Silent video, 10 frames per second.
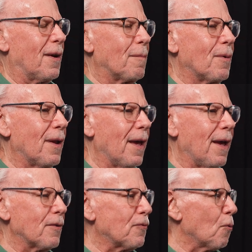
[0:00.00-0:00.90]
I'm going to
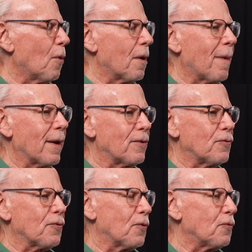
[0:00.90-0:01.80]
answer what are my
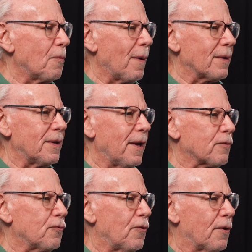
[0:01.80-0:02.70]
concerns about the
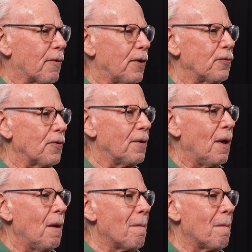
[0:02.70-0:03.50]
next generation